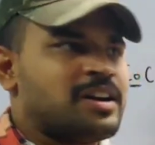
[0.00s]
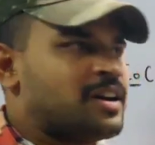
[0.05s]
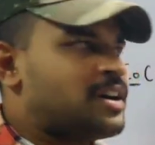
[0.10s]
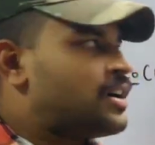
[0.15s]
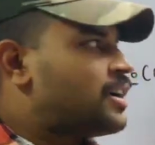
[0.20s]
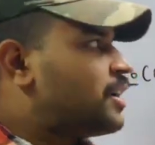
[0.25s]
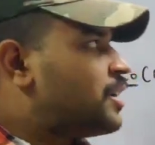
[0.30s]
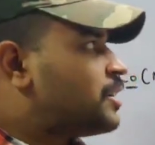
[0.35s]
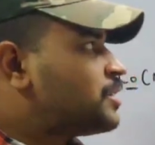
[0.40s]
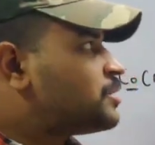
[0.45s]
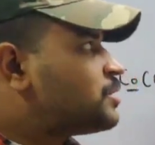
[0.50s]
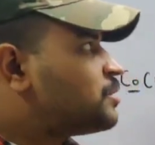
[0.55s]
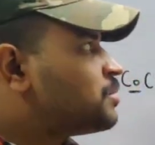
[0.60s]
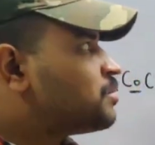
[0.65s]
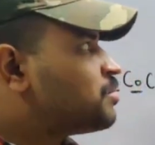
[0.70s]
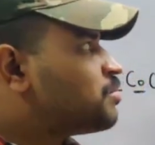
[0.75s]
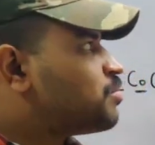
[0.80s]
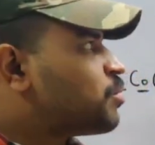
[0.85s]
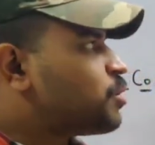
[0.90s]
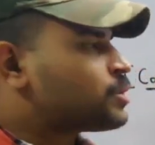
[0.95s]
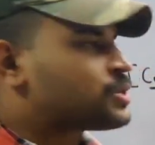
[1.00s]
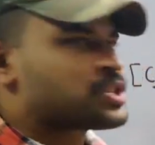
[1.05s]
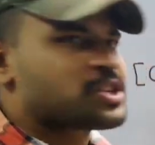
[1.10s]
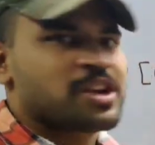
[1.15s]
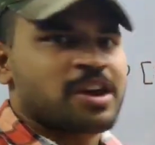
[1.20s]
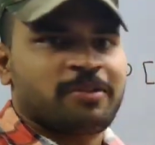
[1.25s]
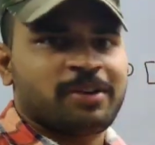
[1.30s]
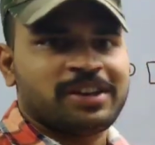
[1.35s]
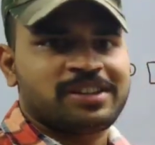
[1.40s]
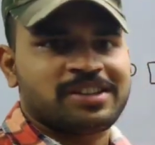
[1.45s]
most
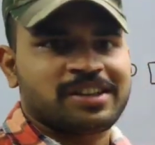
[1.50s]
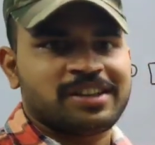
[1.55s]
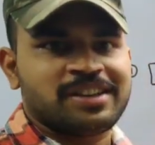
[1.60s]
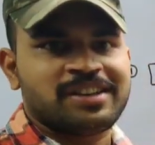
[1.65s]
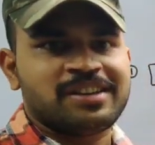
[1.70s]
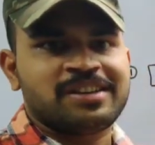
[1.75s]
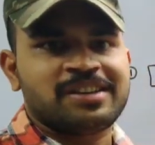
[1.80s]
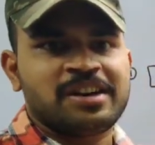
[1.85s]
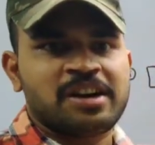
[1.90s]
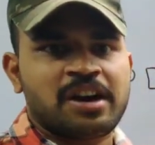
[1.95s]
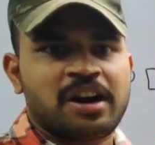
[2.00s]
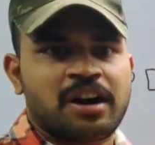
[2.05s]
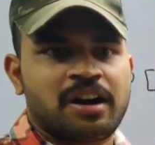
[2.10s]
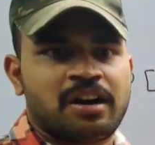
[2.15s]
awaited